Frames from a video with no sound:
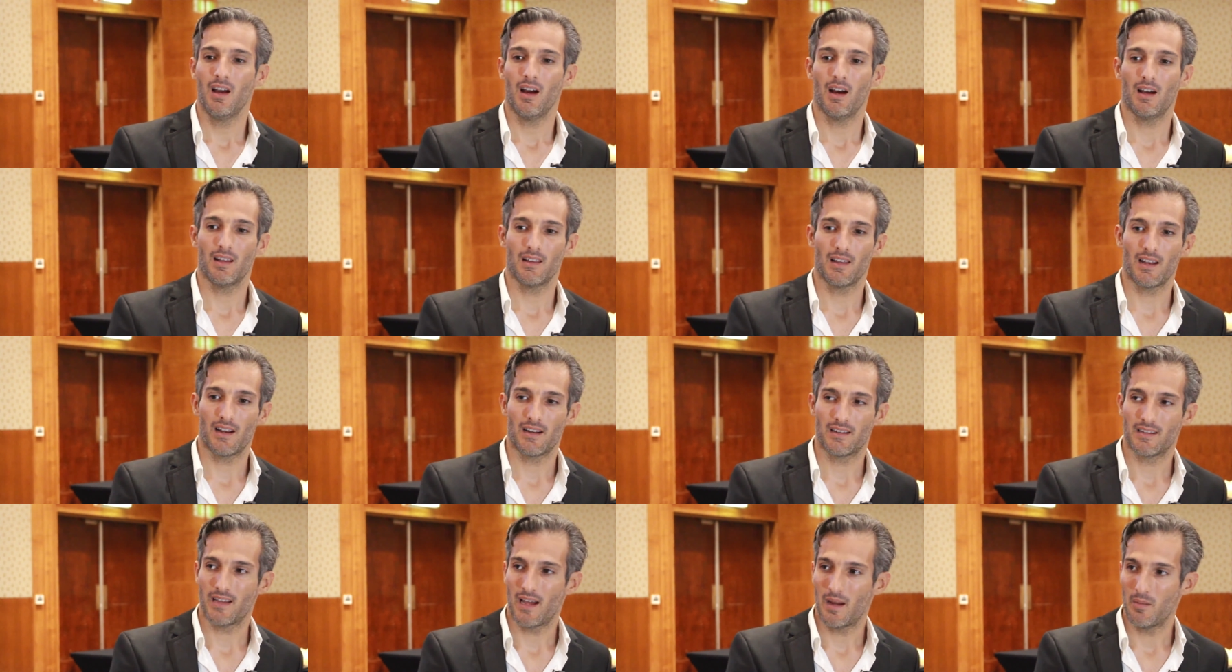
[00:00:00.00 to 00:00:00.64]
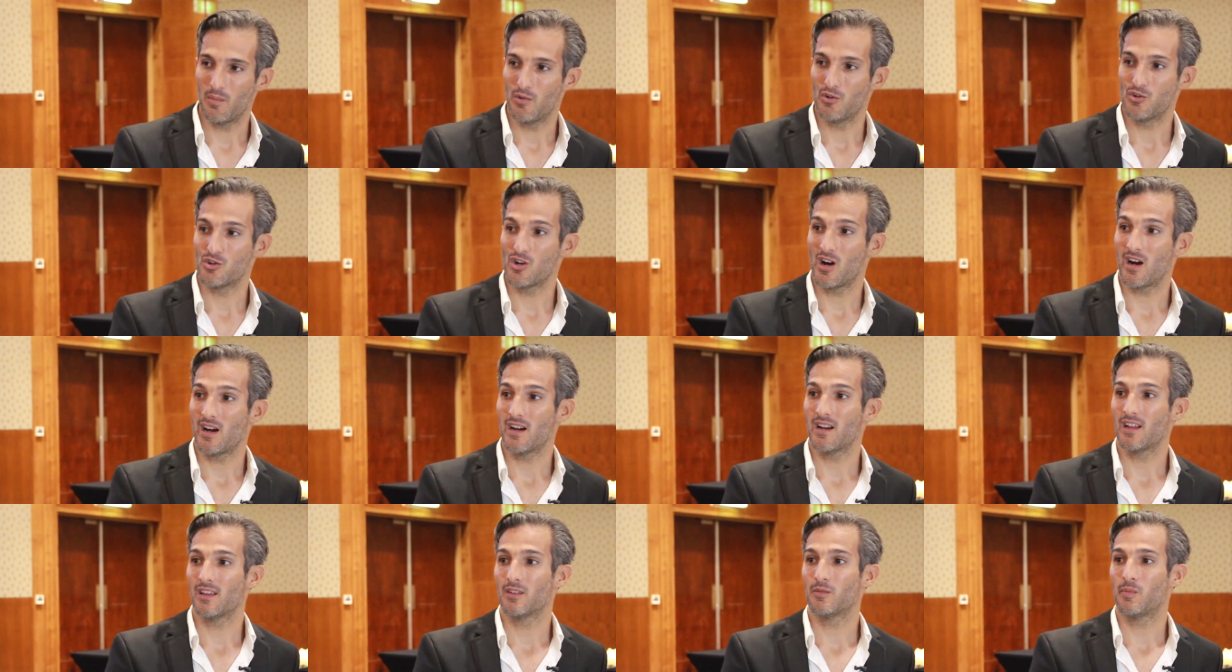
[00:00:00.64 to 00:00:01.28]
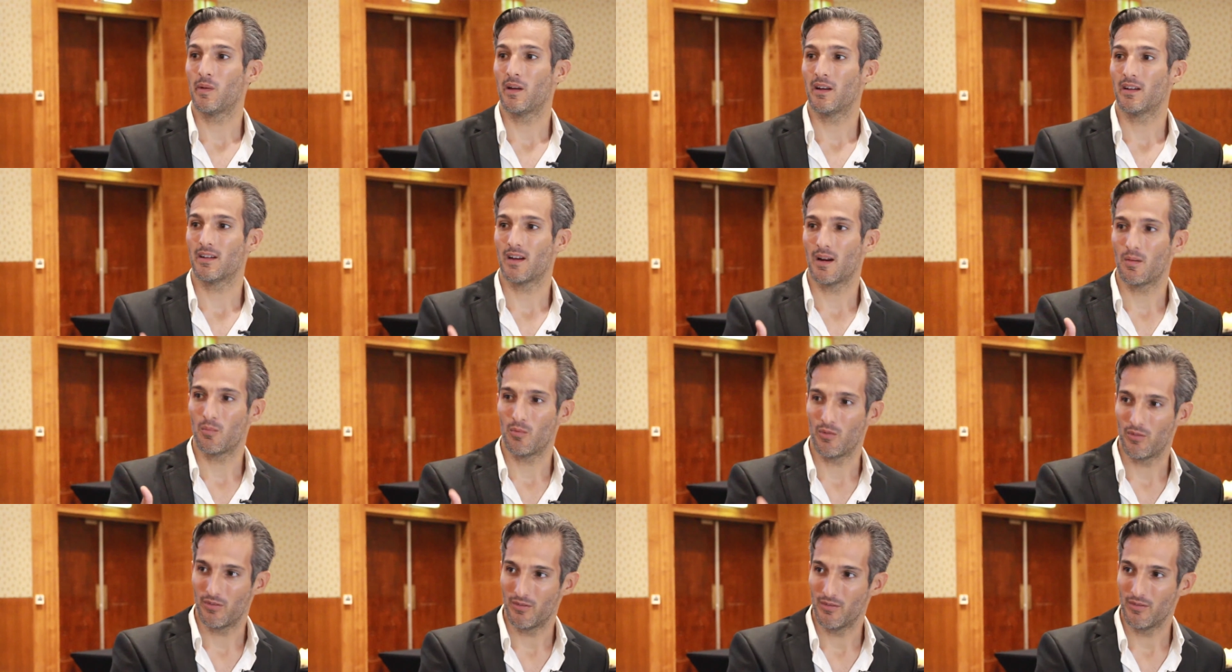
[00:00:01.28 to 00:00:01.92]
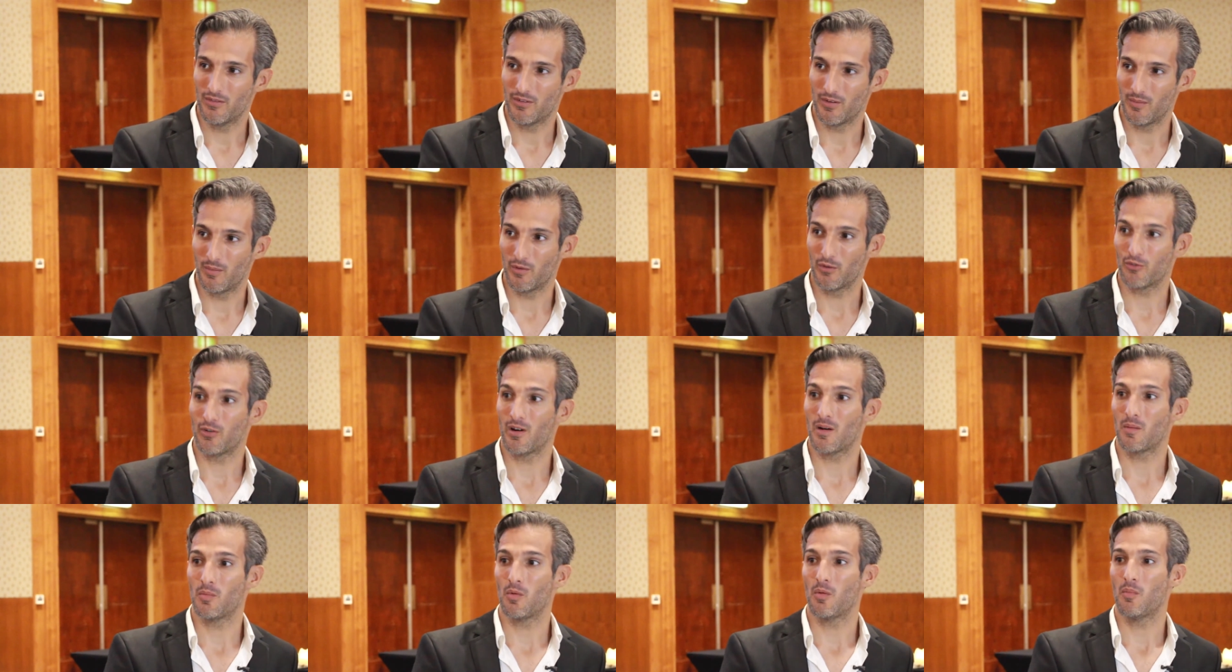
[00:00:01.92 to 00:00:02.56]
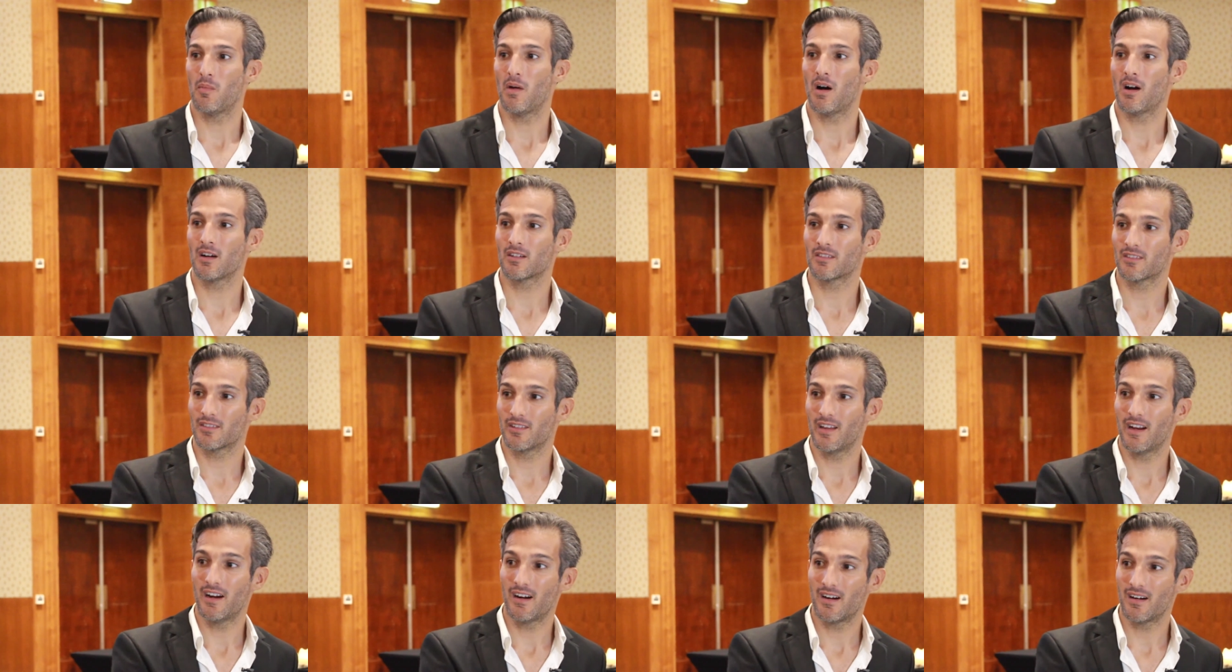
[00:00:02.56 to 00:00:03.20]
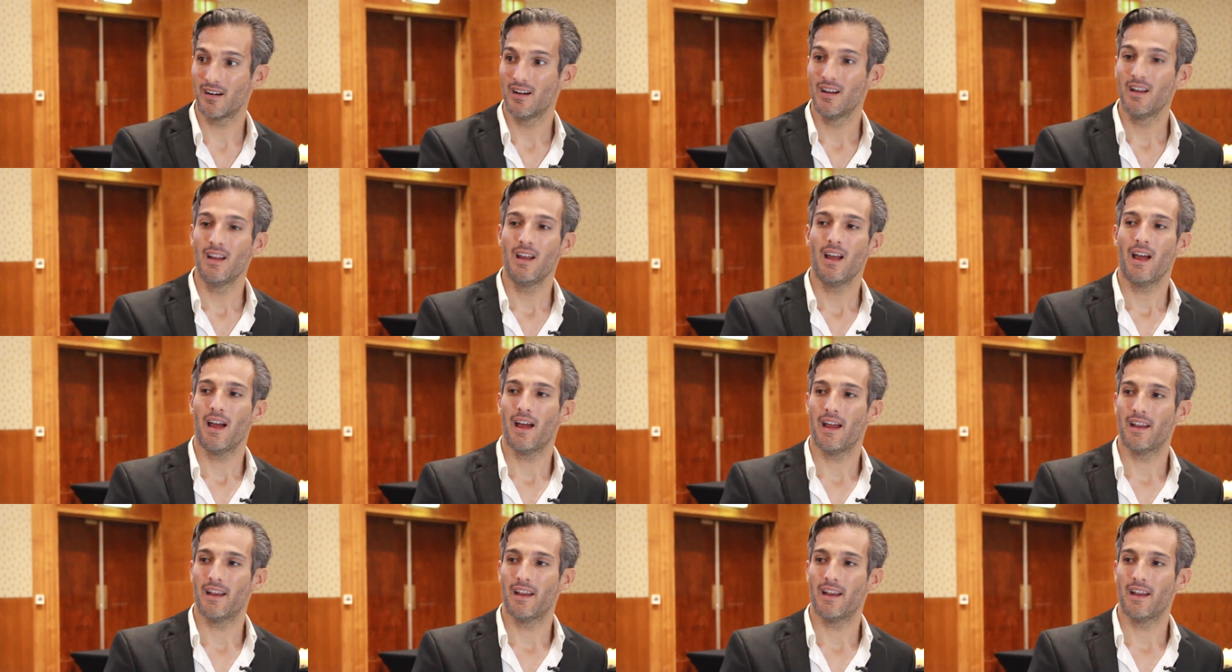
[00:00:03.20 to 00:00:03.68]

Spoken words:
a lot of time in China, spending time with some incredible monks there,